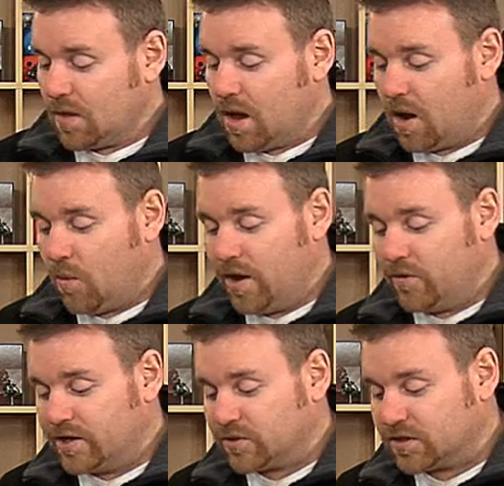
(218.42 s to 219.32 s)
While in
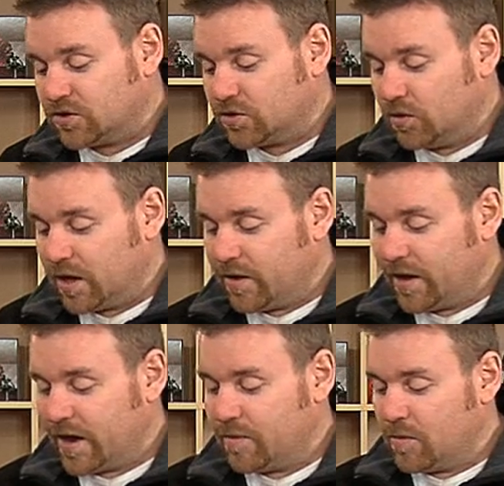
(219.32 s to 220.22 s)
Reznik's control area,
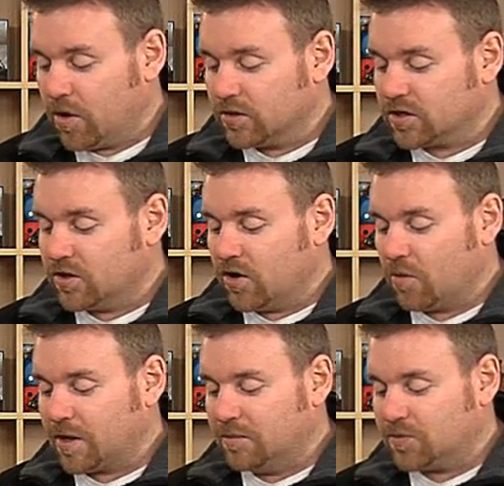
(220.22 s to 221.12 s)
enemy models cannot
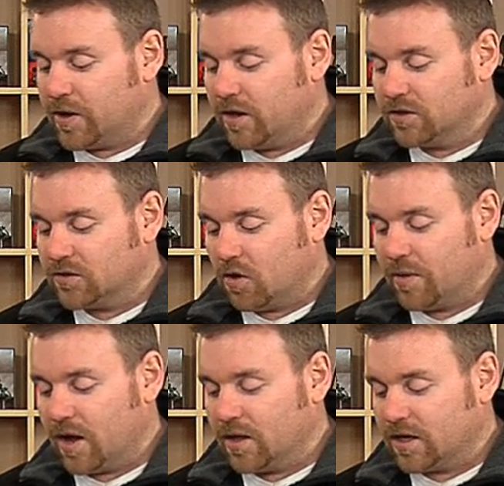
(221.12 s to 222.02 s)
upkeep spells or
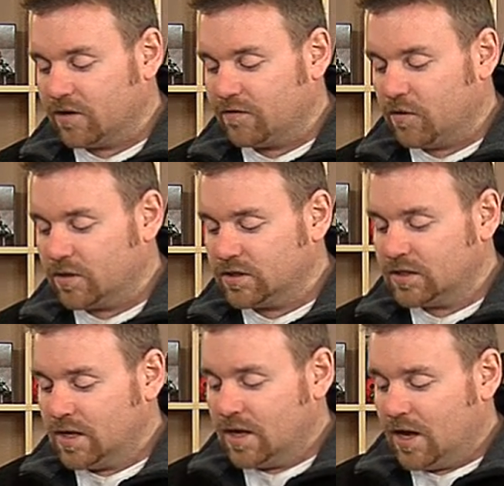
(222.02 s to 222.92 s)
be allocated focus,
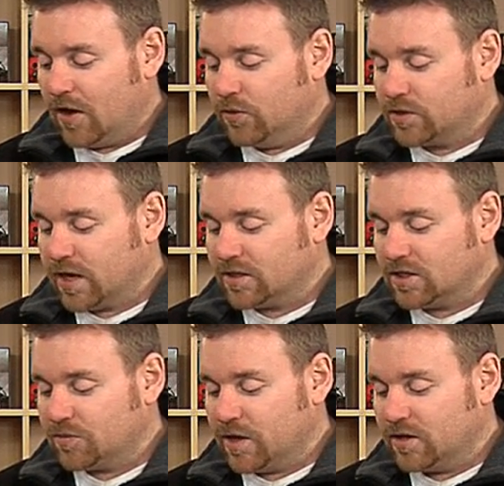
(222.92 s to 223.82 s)
and those
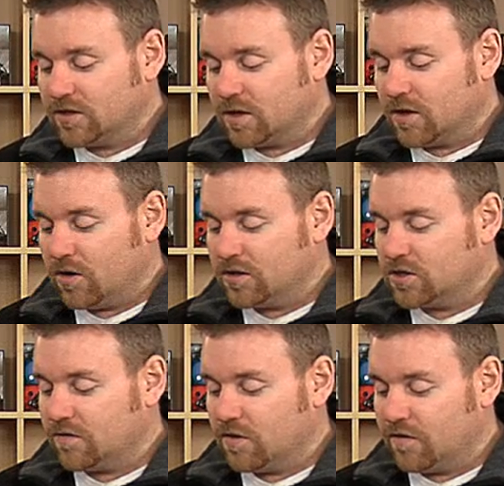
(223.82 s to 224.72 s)
casting spells
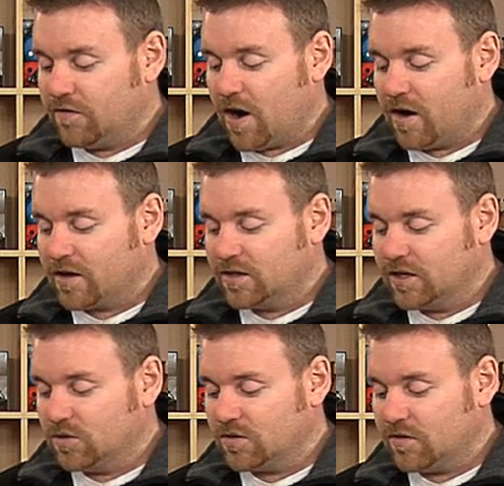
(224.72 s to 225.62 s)
suffer the fire
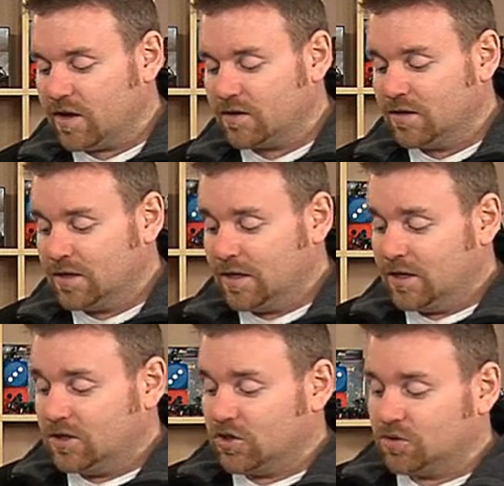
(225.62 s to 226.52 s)
continuous effect.
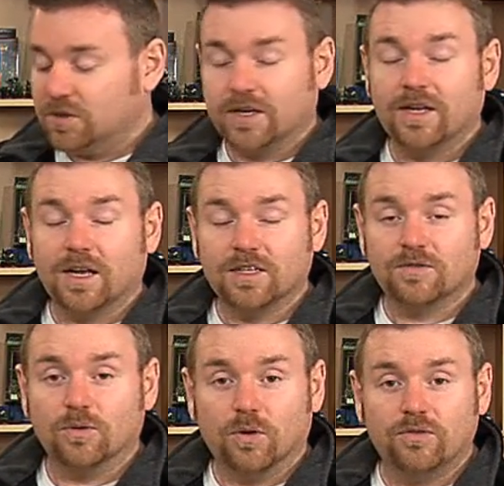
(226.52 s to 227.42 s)
Judgment Day lasts
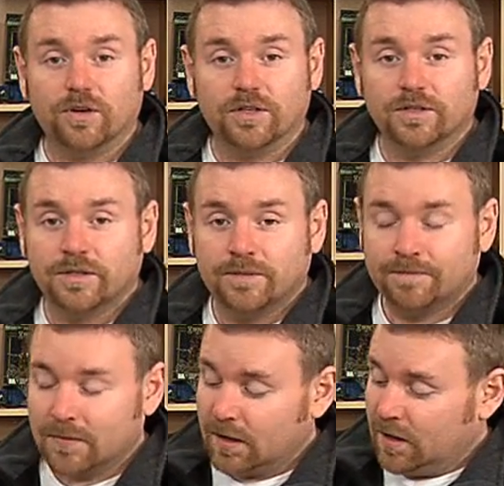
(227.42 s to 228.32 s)
for 1 round.
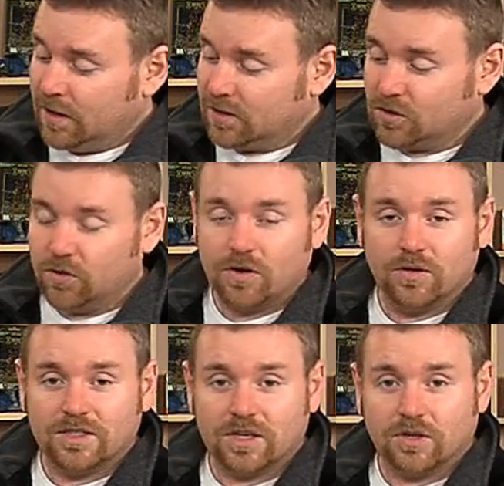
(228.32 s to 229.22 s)
So not
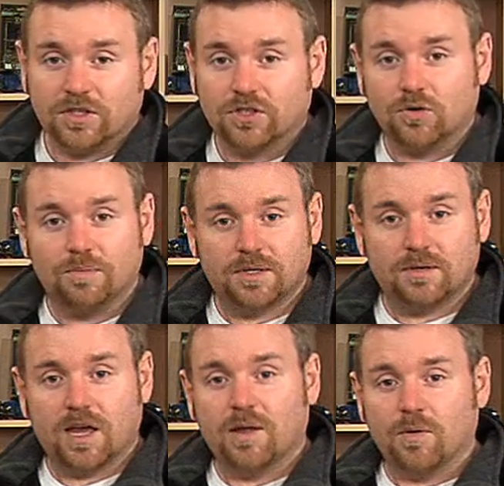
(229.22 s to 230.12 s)
only is he going to disrupt
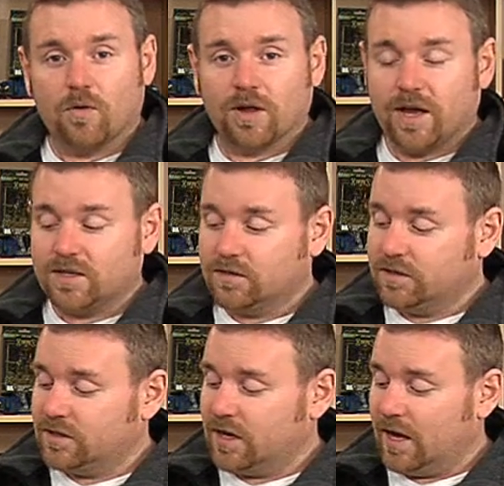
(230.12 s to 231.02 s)
enemy Warcasters,